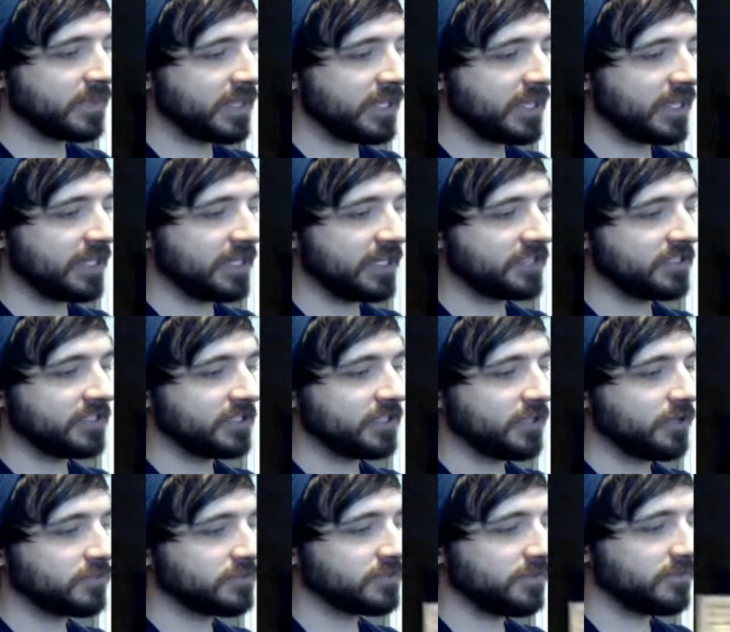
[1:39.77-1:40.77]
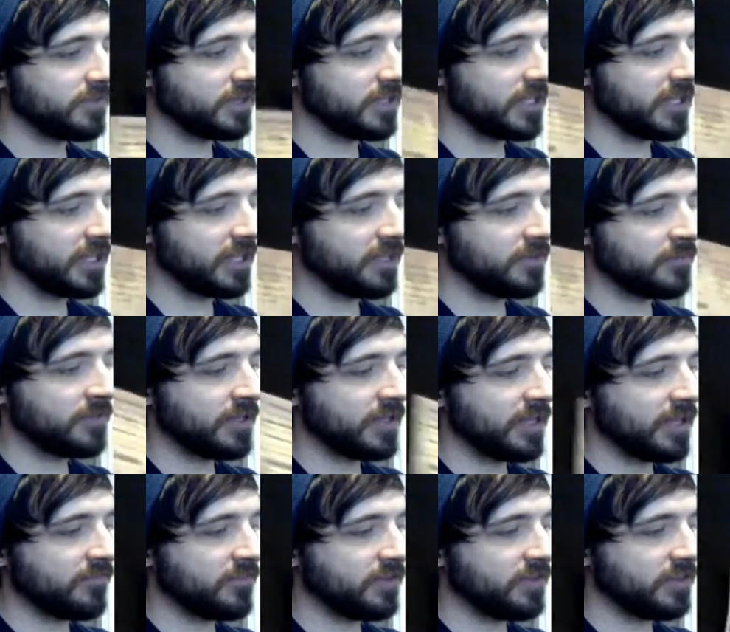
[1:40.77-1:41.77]
and it goes over the game.
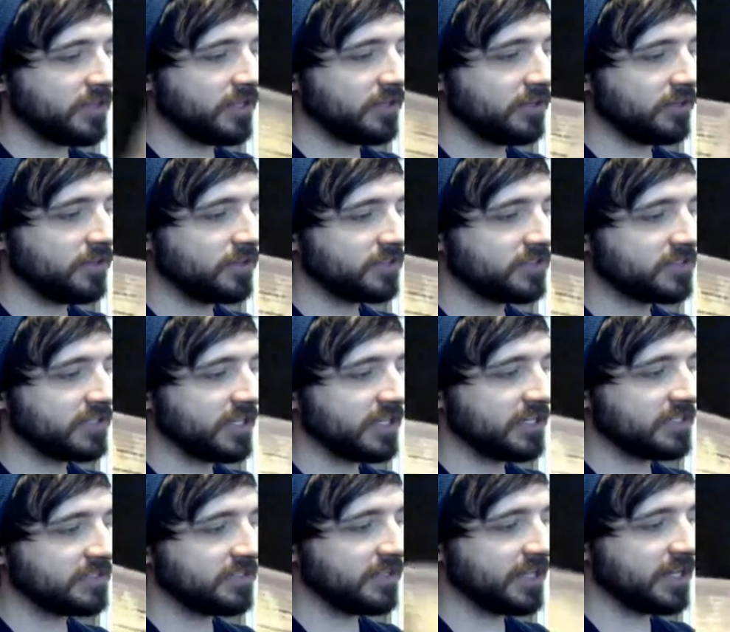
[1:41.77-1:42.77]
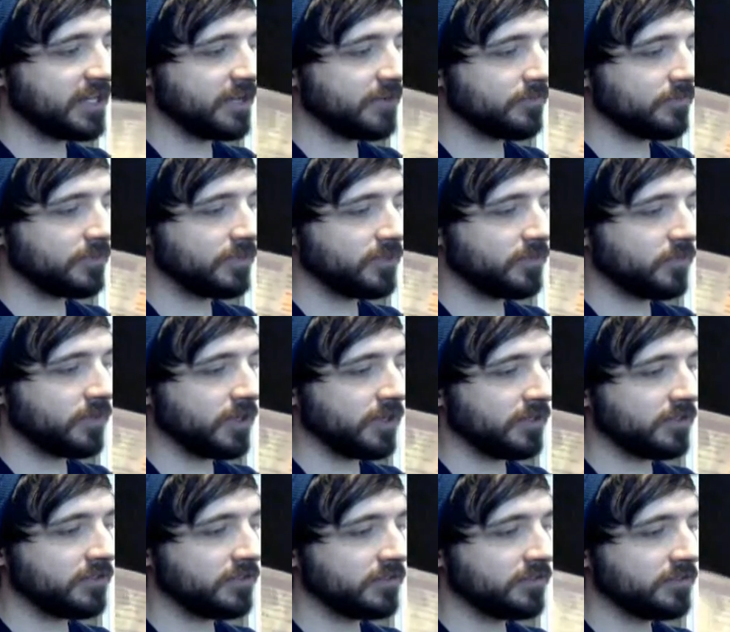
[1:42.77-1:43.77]
Everything looks like it's laid out really
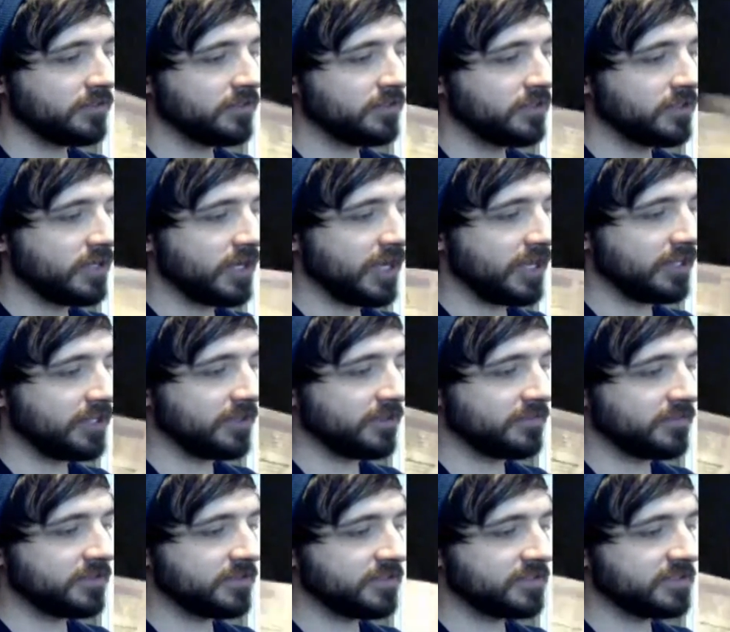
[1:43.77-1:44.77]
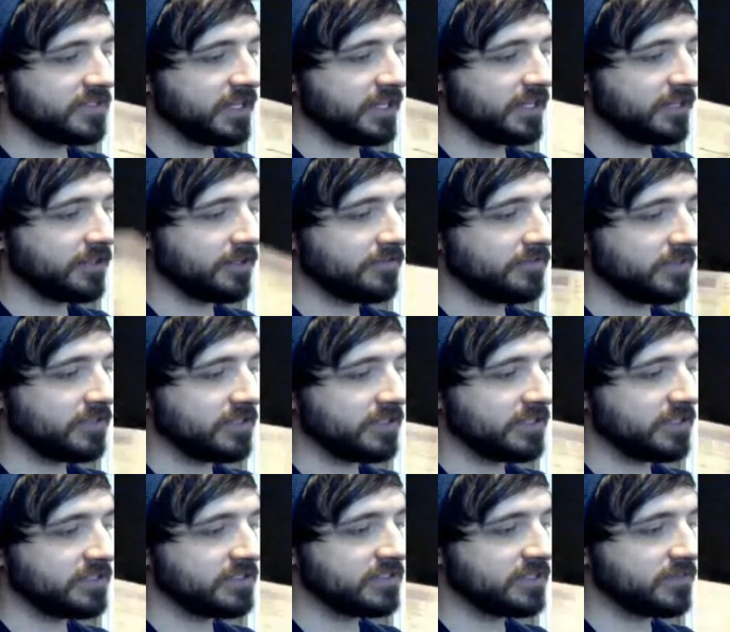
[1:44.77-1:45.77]
well. I love the design of it.
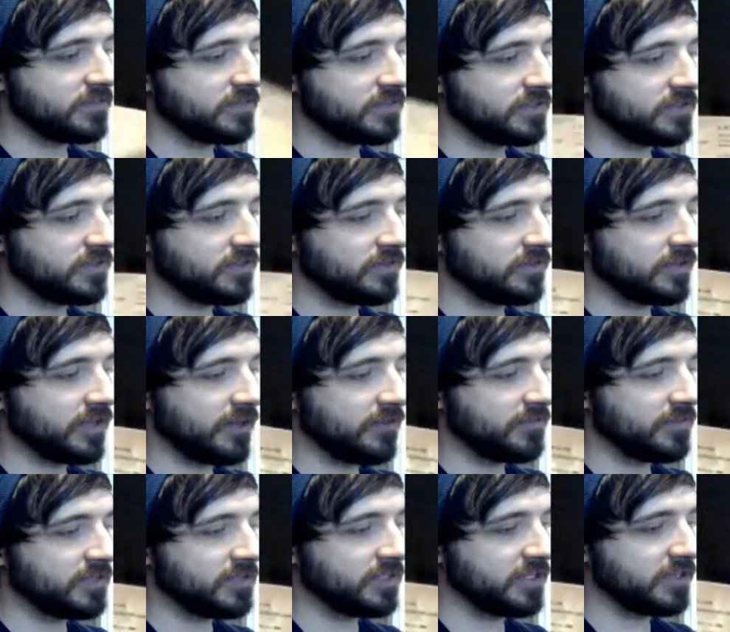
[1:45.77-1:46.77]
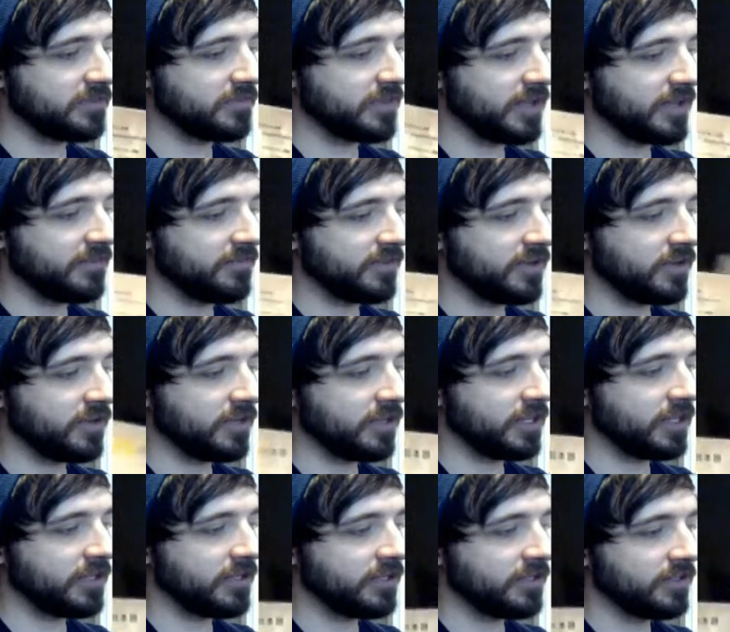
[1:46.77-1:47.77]
It seems to have been done by a
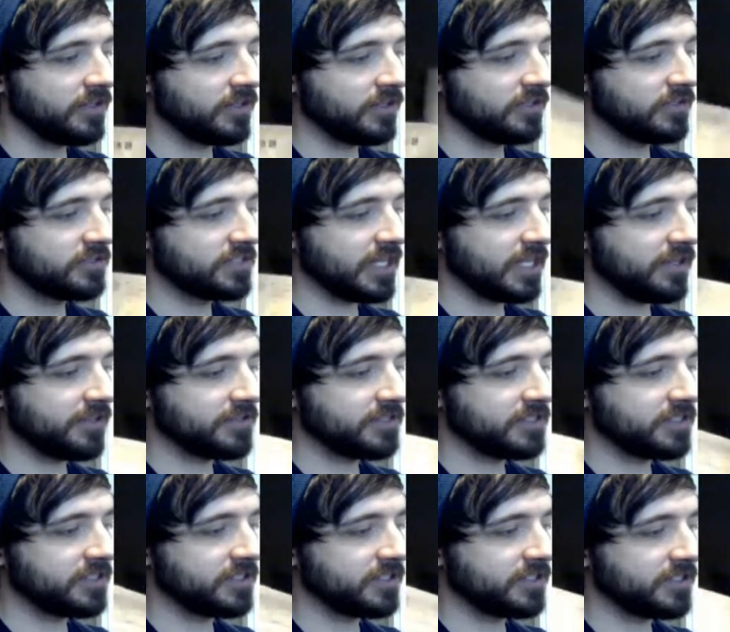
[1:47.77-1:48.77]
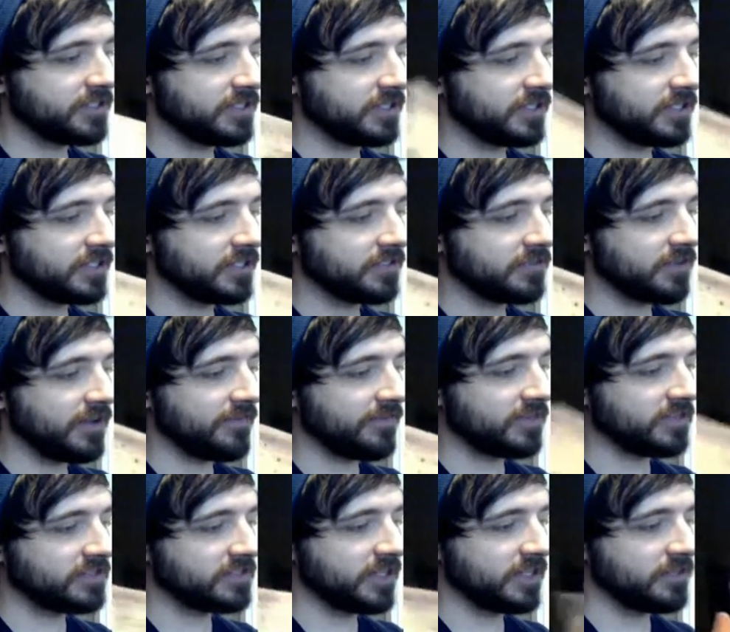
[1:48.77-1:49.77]
very talented
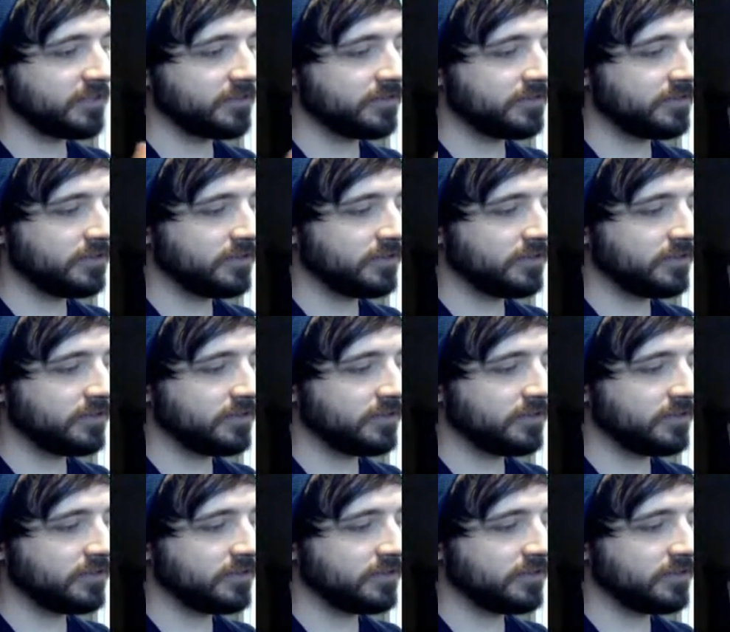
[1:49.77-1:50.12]
graphic designer.